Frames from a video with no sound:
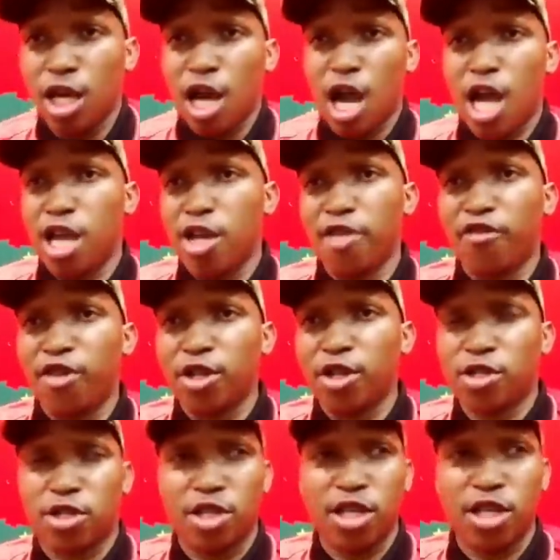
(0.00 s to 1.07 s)
I
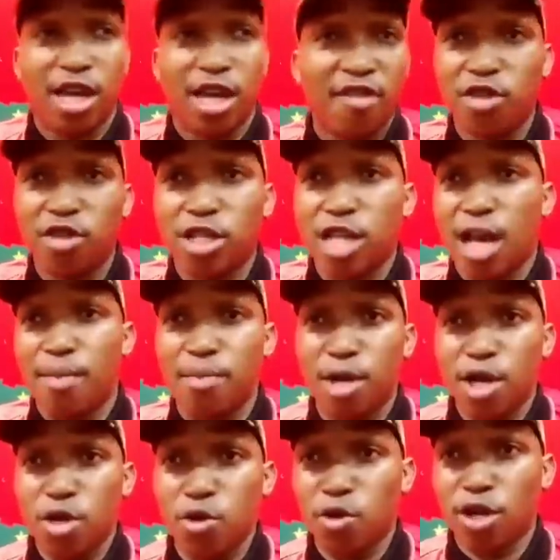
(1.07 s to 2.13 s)
even see every time
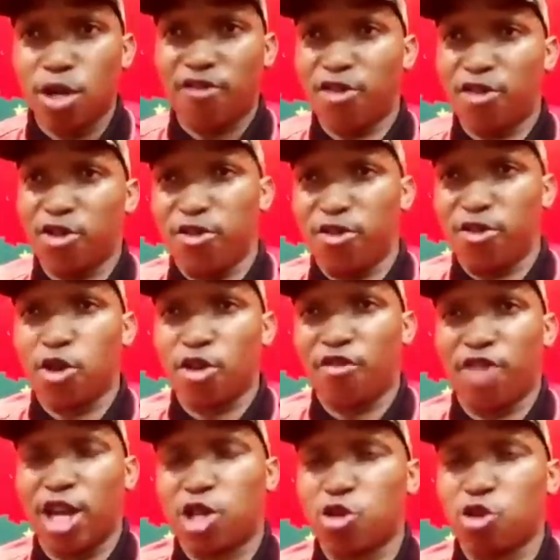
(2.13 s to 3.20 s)
you refer, you
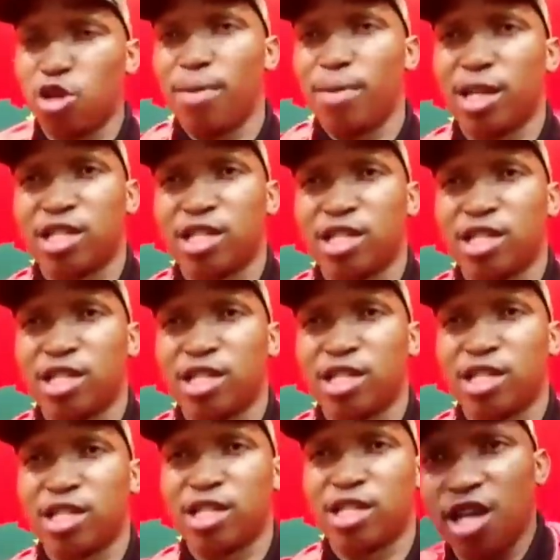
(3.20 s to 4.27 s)
refer to him as an
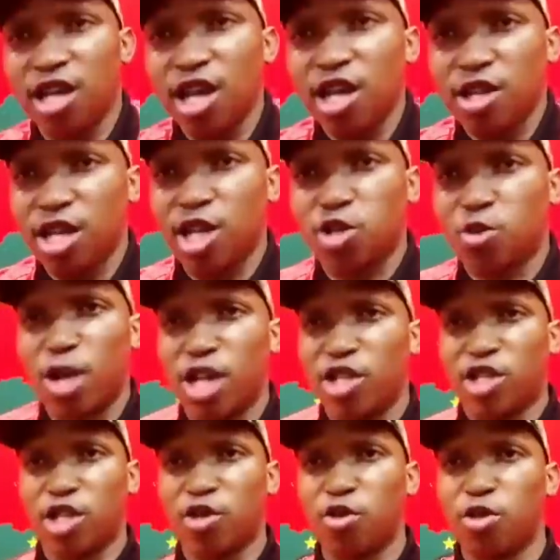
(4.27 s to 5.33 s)
MMC, is where I
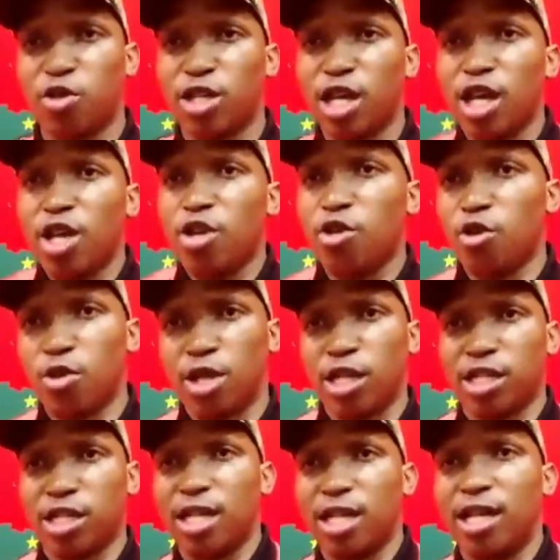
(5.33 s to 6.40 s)
see no,
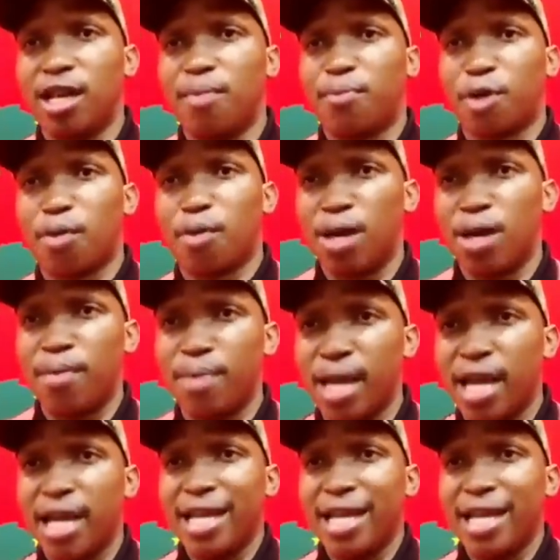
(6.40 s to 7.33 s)
there's a, a, problem here.